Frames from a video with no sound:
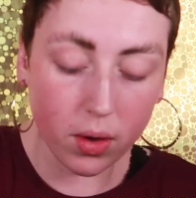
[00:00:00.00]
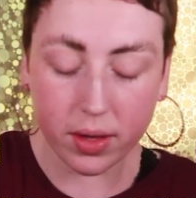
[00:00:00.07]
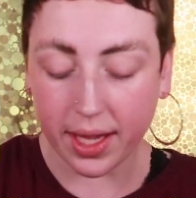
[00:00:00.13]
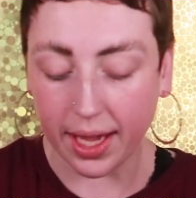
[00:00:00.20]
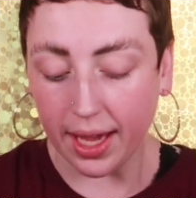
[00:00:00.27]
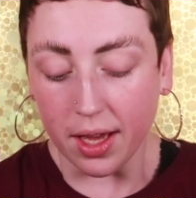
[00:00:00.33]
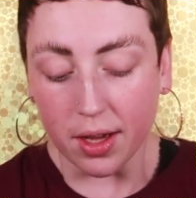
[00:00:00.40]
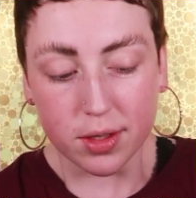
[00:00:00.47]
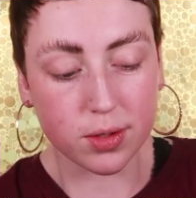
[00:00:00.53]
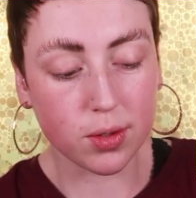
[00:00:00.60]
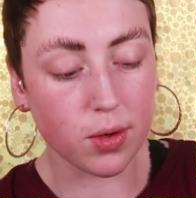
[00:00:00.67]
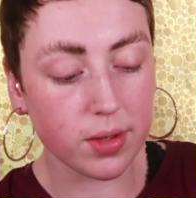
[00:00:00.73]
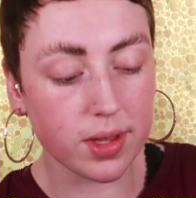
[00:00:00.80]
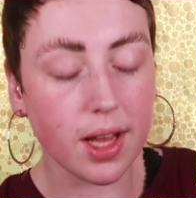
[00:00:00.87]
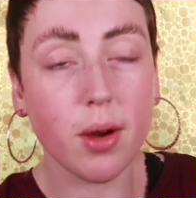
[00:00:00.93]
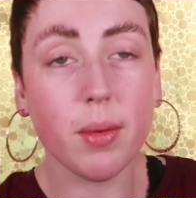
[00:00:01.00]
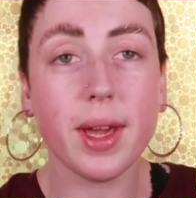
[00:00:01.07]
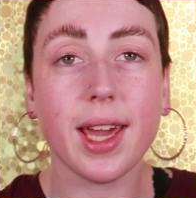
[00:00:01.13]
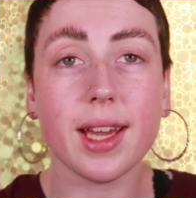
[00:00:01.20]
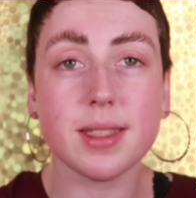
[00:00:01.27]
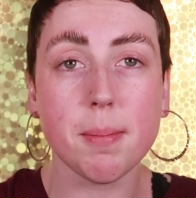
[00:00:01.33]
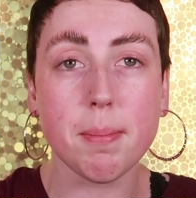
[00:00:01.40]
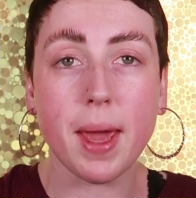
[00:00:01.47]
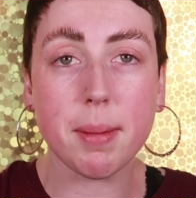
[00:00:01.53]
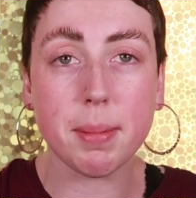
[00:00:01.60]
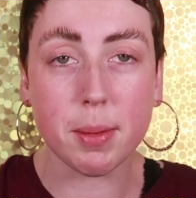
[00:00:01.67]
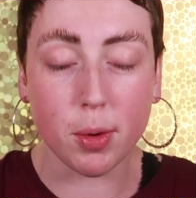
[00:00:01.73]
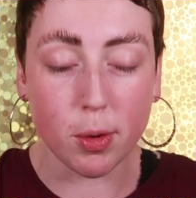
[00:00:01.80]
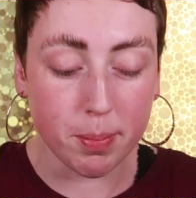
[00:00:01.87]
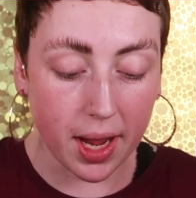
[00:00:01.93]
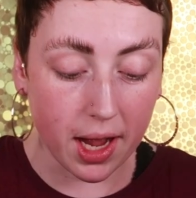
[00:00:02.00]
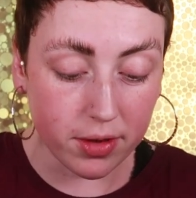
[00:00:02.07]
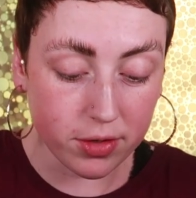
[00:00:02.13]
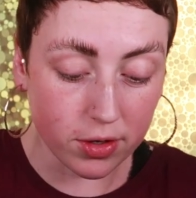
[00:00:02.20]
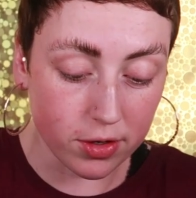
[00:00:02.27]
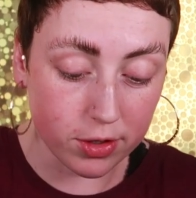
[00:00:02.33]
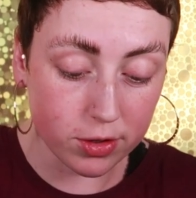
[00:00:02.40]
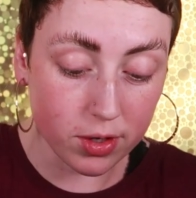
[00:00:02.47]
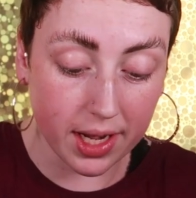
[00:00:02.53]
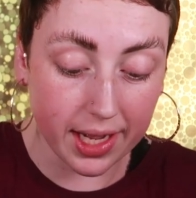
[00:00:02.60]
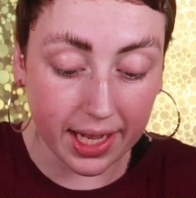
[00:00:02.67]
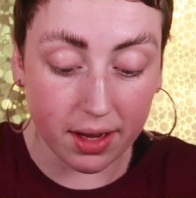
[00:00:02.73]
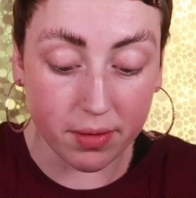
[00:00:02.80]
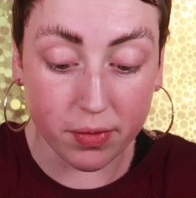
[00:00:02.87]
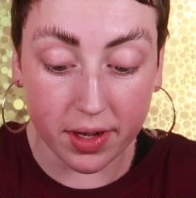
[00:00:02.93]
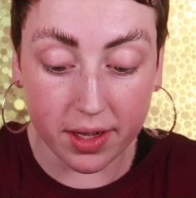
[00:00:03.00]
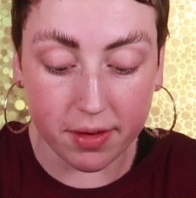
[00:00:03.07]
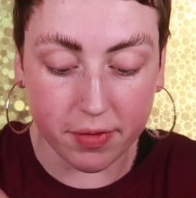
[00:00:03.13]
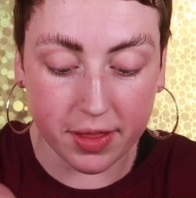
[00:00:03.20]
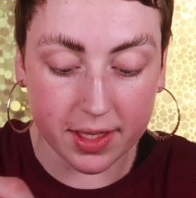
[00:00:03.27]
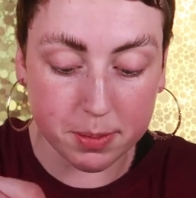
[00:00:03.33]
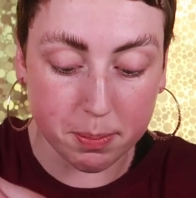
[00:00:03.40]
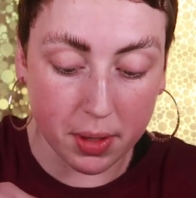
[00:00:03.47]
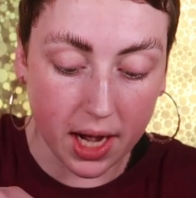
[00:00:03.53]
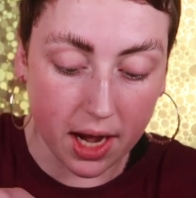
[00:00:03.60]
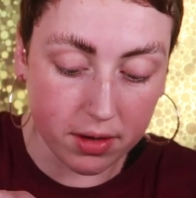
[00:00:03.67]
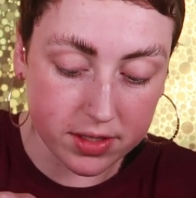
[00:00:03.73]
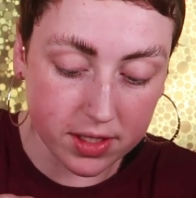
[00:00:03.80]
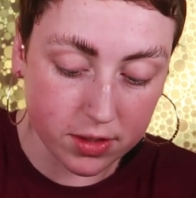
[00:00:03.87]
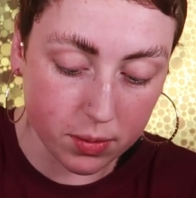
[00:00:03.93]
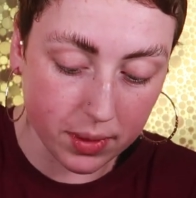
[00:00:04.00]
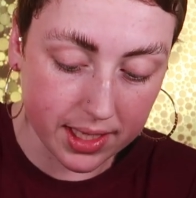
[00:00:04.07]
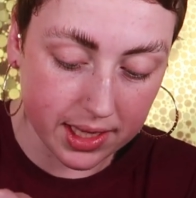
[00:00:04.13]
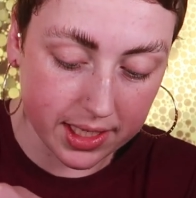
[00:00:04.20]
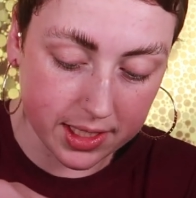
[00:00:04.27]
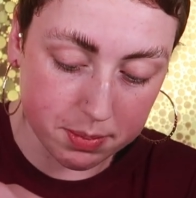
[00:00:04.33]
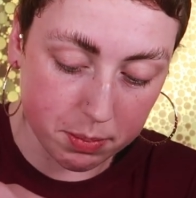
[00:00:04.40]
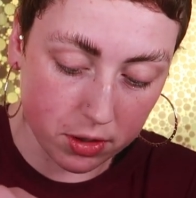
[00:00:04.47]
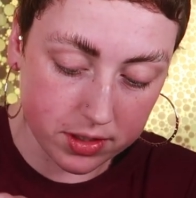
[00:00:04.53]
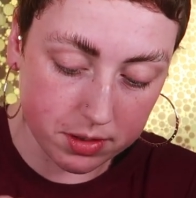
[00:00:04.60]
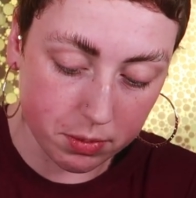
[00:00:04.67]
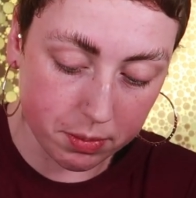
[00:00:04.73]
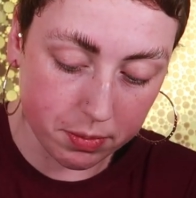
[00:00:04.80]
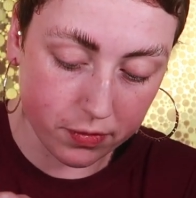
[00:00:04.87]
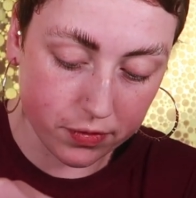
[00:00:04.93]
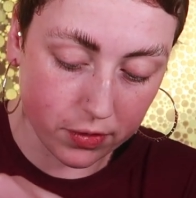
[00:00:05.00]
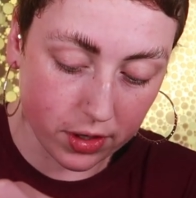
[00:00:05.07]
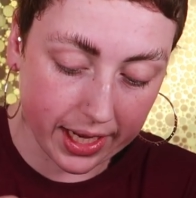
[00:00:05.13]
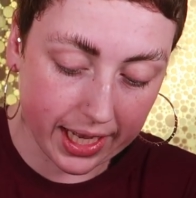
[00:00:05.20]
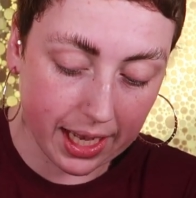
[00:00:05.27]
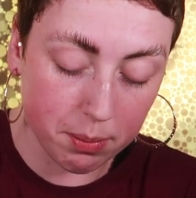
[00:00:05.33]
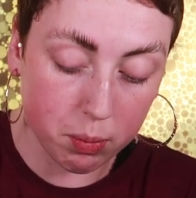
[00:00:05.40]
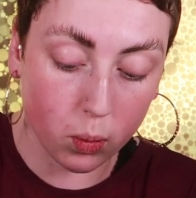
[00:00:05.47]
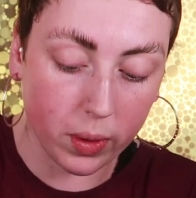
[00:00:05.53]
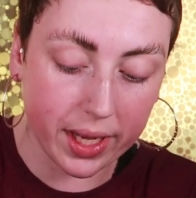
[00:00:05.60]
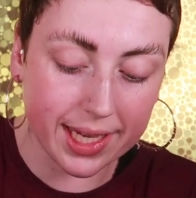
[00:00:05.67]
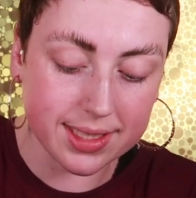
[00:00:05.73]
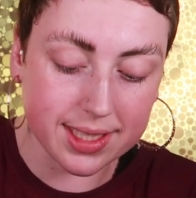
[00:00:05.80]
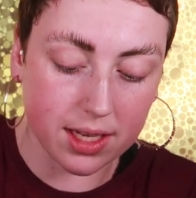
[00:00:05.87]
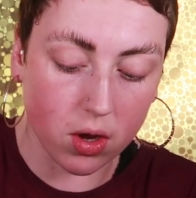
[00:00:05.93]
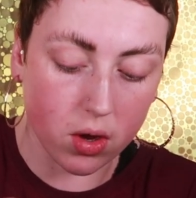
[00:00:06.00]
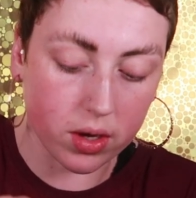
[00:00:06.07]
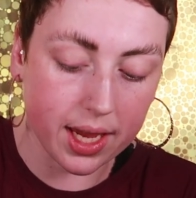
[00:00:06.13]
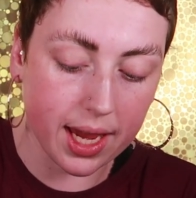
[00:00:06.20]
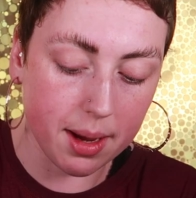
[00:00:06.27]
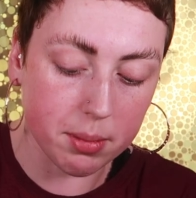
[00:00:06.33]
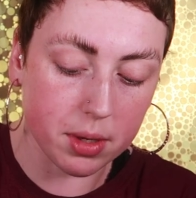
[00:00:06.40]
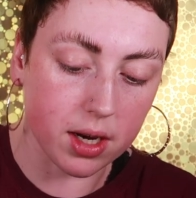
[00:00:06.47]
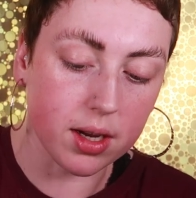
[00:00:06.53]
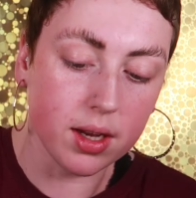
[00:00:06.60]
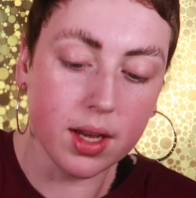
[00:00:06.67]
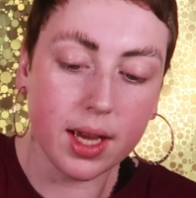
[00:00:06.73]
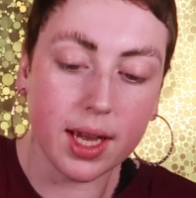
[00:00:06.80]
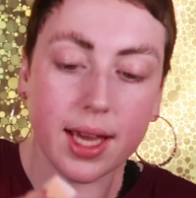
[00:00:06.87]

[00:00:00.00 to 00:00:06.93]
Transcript: Okay, so now we get some baby bone powder and try and get rid of these brows as quickly as possible before I keep wheezing on camera.